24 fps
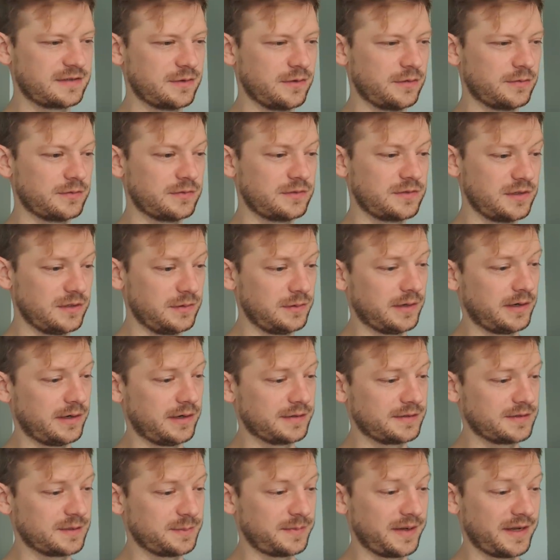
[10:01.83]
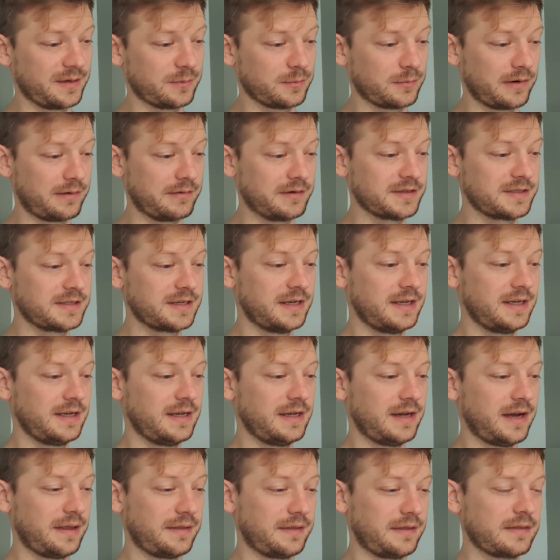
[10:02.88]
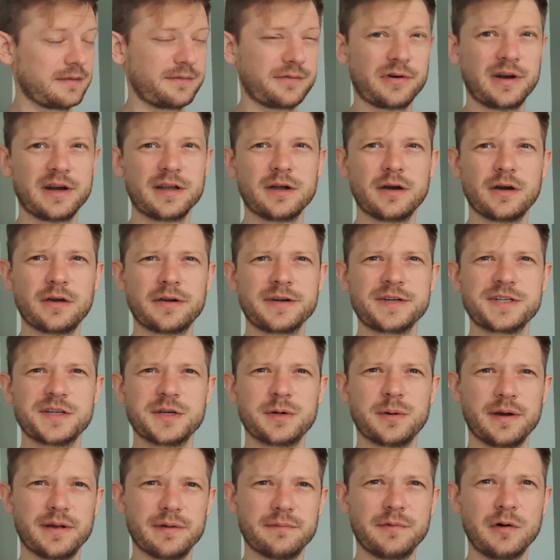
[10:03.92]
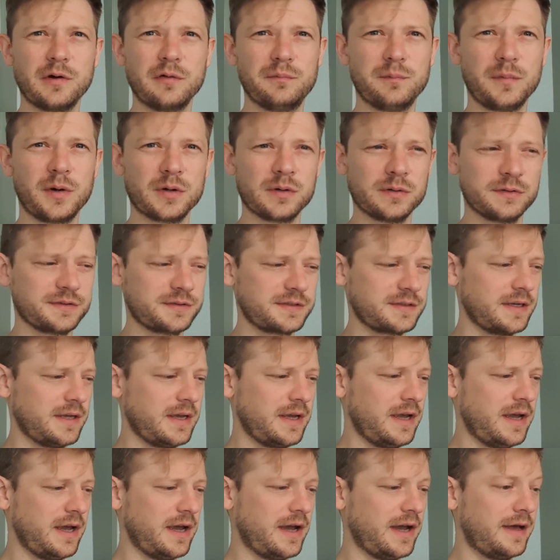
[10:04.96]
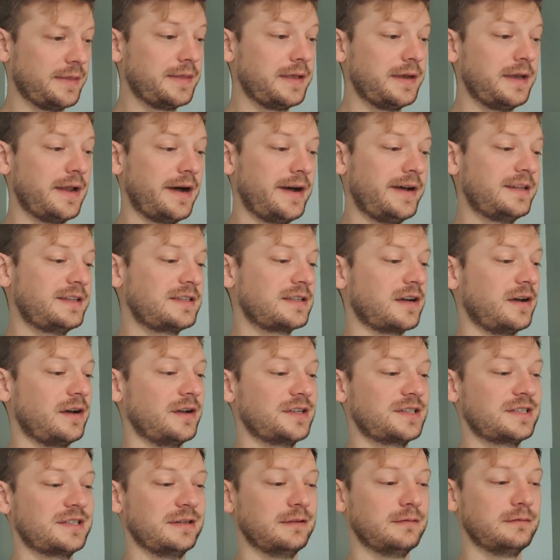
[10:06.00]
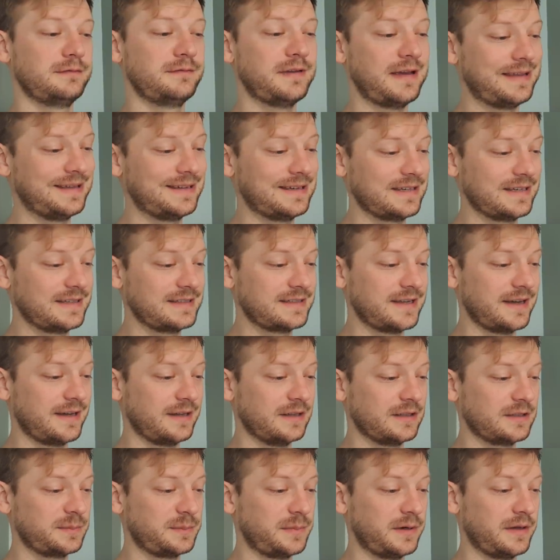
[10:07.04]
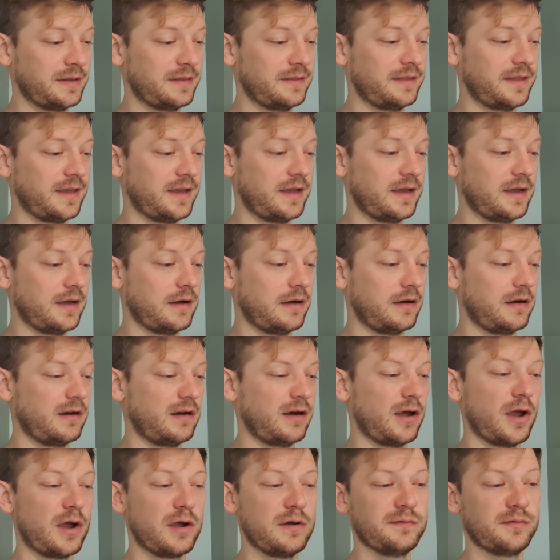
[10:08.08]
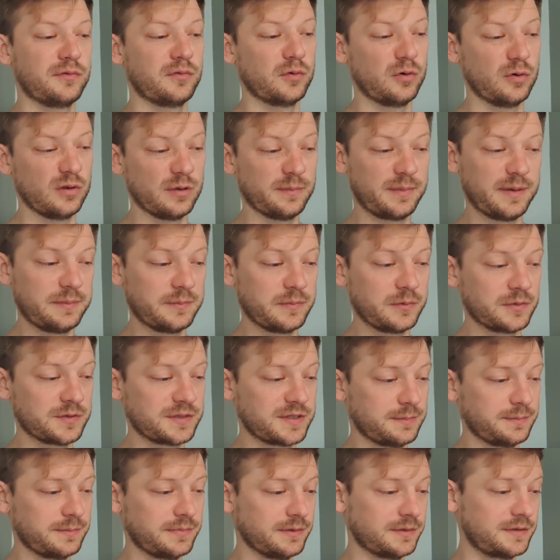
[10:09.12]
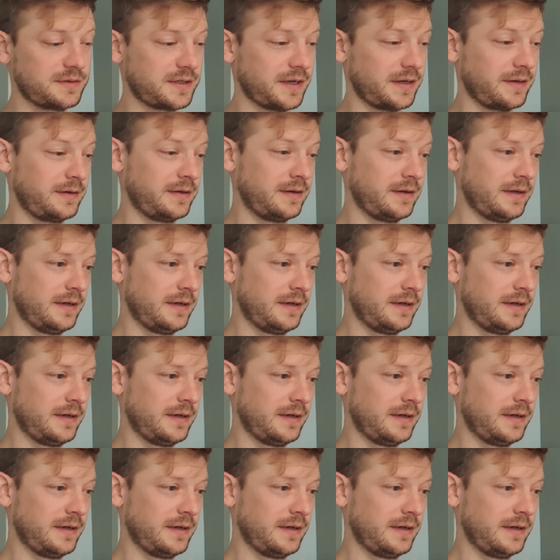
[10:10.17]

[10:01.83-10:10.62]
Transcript: not too hard to paint. Whereas I think the Varanguard are actually quite involved models. Uh, the knights are still fairly detailed, but they are overall a bit more simple. So